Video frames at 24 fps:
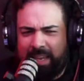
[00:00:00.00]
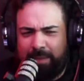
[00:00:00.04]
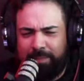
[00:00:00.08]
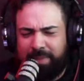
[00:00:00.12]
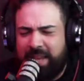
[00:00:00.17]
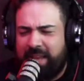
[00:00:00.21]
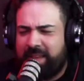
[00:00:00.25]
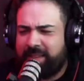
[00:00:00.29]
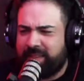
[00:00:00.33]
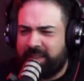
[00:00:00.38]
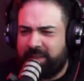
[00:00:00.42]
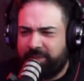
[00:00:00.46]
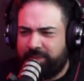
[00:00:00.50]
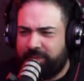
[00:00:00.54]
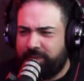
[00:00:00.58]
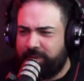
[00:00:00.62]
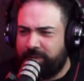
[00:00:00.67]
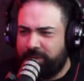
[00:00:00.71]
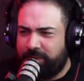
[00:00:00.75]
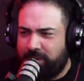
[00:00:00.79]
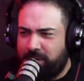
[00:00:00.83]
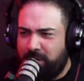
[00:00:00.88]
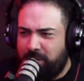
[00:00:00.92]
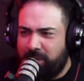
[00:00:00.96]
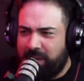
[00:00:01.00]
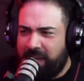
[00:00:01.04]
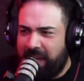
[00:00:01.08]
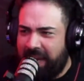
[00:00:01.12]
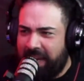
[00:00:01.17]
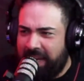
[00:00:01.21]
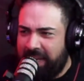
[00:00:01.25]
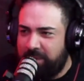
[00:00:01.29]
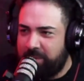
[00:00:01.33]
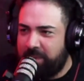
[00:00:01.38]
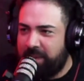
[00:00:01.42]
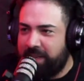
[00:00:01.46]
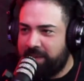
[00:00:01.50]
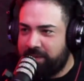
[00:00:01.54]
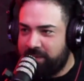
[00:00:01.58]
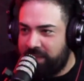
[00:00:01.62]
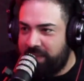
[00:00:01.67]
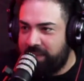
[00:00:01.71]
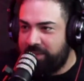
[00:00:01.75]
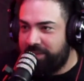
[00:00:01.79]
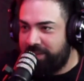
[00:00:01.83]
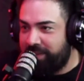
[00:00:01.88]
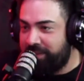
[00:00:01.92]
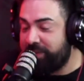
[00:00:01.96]
asking for cocaine, but it
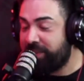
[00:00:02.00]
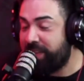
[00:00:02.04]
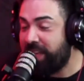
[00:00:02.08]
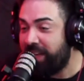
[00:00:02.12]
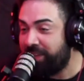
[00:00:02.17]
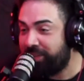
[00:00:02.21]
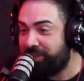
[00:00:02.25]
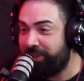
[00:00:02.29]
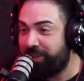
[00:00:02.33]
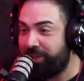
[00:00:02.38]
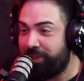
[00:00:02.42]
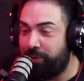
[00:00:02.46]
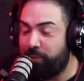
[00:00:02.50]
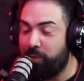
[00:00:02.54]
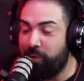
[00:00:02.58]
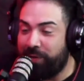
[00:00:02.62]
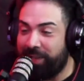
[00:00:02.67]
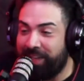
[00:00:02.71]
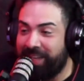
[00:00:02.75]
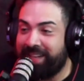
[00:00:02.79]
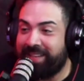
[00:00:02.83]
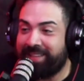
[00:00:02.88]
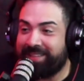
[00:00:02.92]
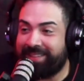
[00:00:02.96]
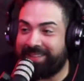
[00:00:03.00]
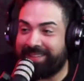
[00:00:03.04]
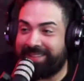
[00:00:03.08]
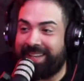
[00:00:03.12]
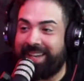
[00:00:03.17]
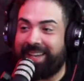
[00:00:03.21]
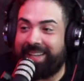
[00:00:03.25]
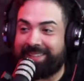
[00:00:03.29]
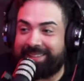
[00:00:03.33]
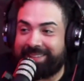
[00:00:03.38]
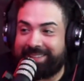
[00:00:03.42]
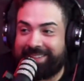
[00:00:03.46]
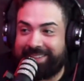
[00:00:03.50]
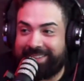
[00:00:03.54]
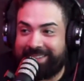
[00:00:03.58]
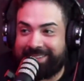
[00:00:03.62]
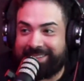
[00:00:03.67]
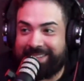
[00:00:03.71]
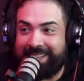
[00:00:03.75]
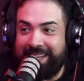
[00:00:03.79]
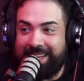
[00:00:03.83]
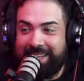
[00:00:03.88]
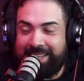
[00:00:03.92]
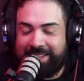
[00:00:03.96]
was actually doing it as a test.
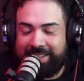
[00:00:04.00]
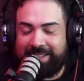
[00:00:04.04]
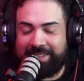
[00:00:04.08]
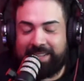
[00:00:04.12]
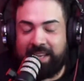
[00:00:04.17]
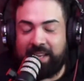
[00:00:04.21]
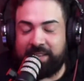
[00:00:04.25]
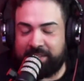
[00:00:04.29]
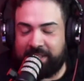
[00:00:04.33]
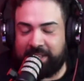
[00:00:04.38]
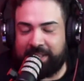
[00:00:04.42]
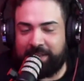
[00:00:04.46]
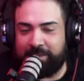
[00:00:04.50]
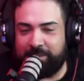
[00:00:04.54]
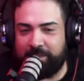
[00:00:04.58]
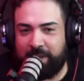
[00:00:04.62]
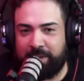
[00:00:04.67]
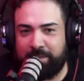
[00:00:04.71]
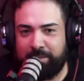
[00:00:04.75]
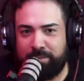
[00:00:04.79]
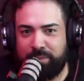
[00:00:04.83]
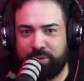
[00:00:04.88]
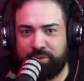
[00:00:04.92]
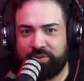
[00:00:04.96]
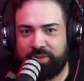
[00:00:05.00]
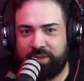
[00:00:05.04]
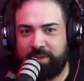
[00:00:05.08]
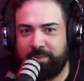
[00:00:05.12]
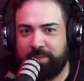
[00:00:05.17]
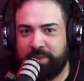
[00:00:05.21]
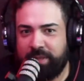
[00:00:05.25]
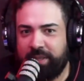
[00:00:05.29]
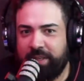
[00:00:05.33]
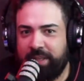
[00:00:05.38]
This sounds like I'm bullshitting, but